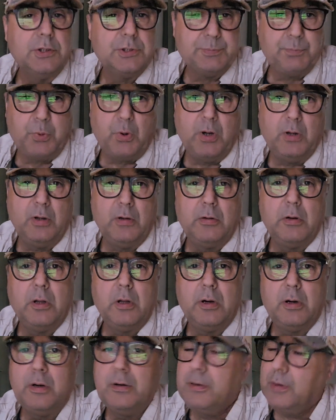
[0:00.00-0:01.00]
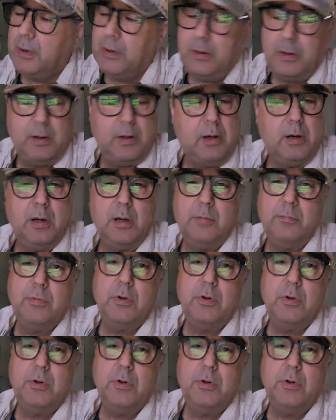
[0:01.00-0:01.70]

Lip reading: Spoiler alert, I